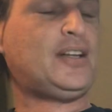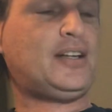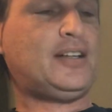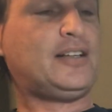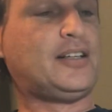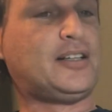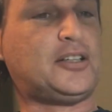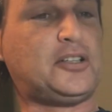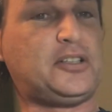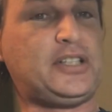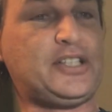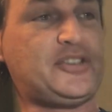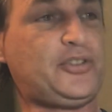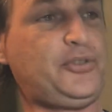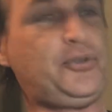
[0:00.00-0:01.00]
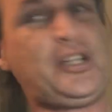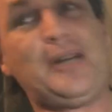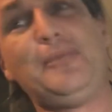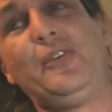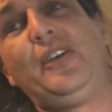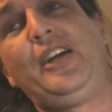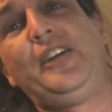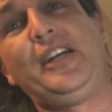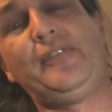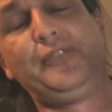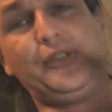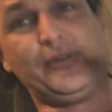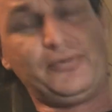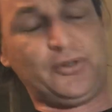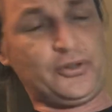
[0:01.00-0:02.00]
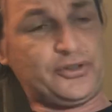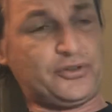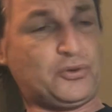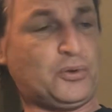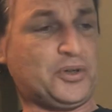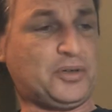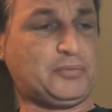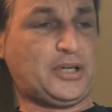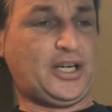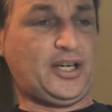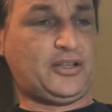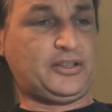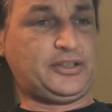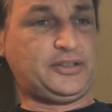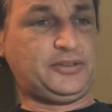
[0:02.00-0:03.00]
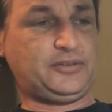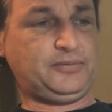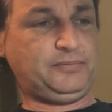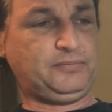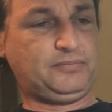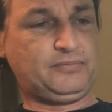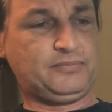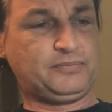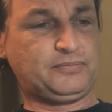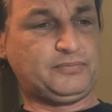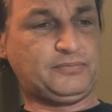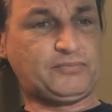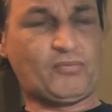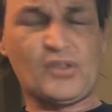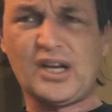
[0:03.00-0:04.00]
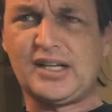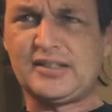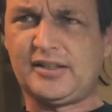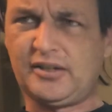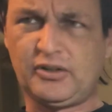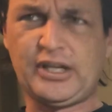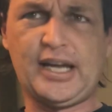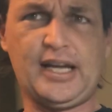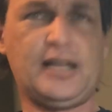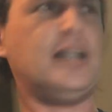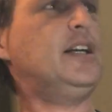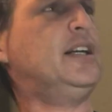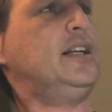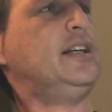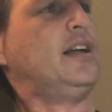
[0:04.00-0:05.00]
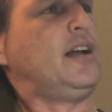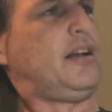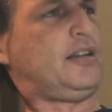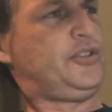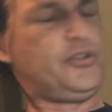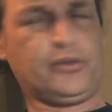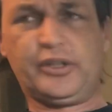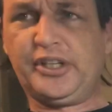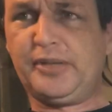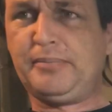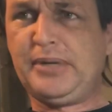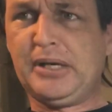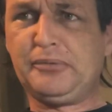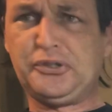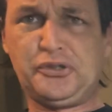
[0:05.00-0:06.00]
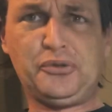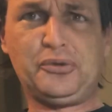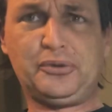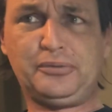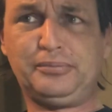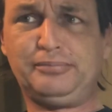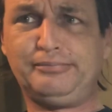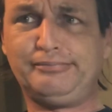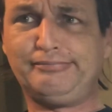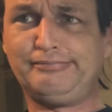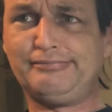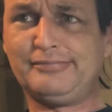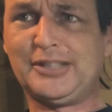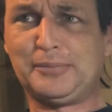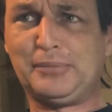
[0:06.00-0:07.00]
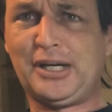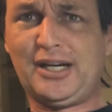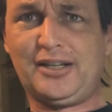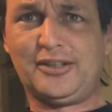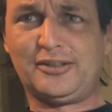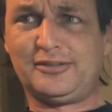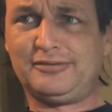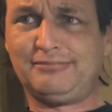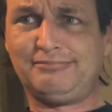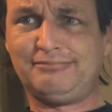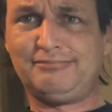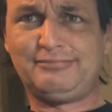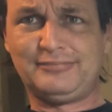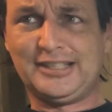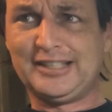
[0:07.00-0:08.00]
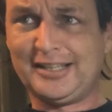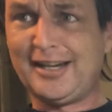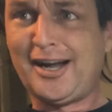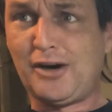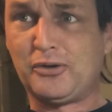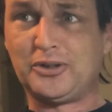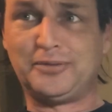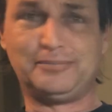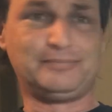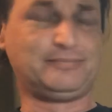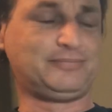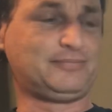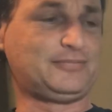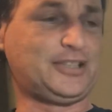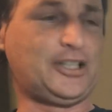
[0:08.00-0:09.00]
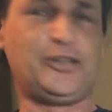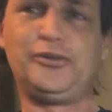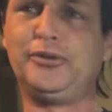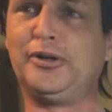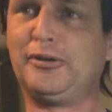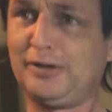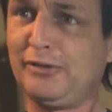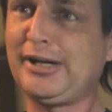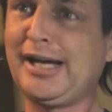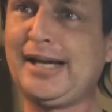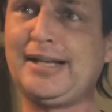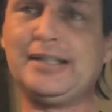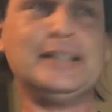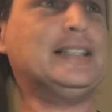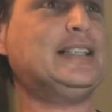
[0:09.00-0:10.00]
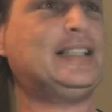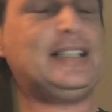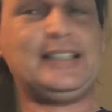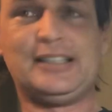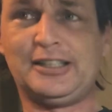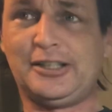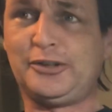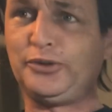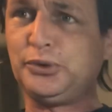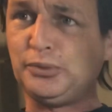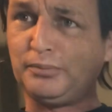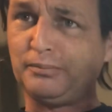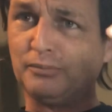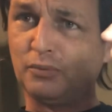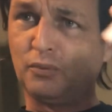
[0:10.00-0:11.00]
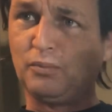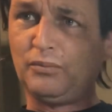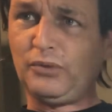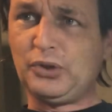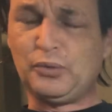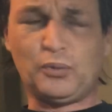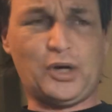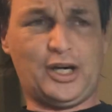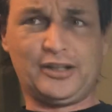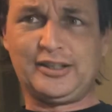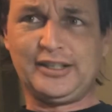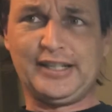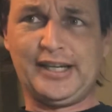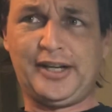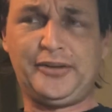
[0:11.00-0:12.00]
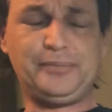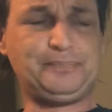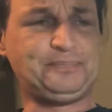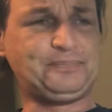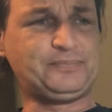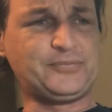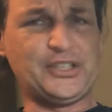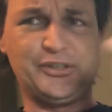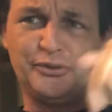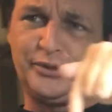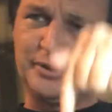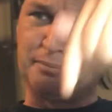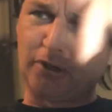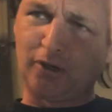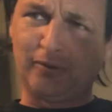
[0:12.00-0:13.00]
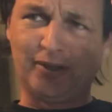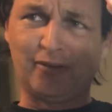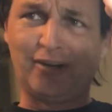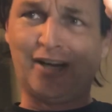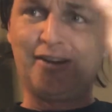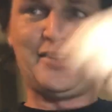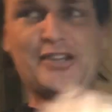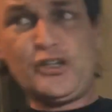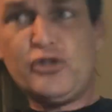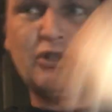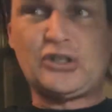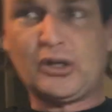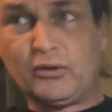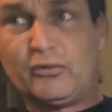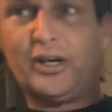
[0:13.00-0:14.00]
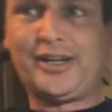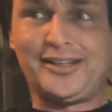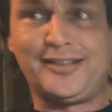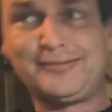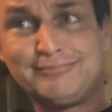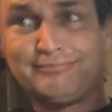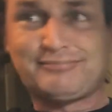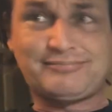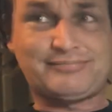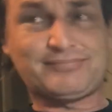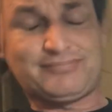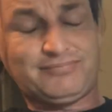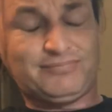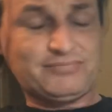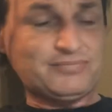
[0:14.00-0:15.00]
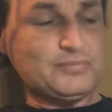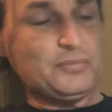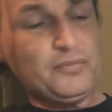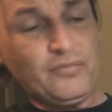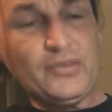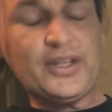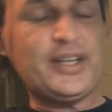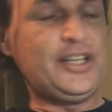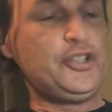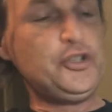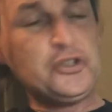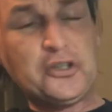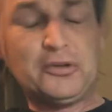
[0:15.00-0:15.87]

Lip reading: And so you come around after your first quarter mile and I say, okay, you're going to be able to do a mile in an hour. And you go, okay. And you walk again and you get partway around and then you start running. And you start